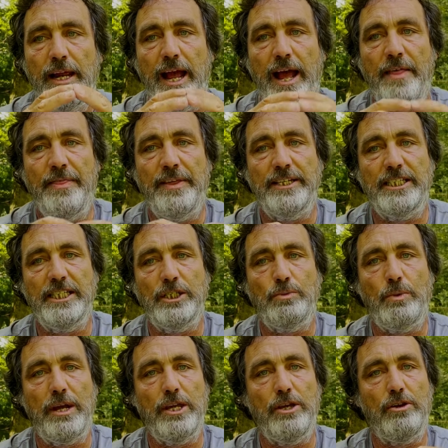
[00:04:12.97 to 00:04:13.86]
And this
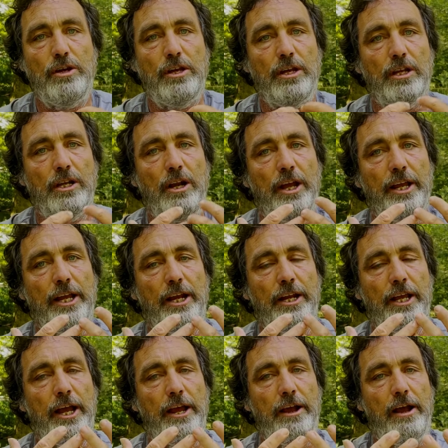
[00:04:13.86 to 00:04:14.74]
is where you can like kind
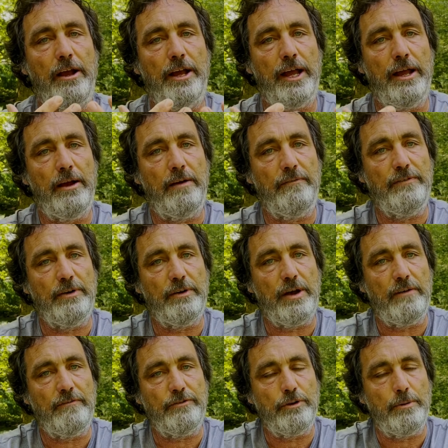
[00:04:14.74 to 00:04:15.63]
of going, okay, I feel
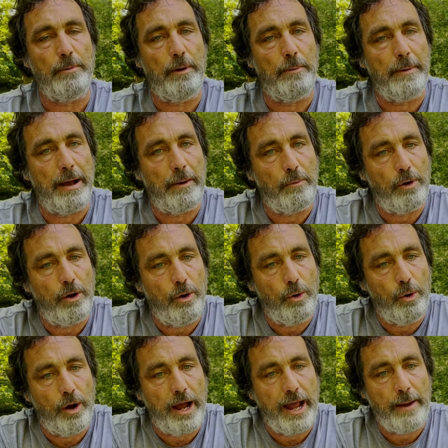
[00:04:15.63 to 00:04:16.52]
comfortable about
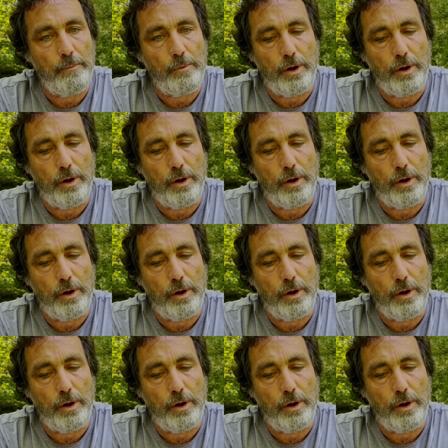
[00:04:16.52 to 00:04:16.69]
who I am,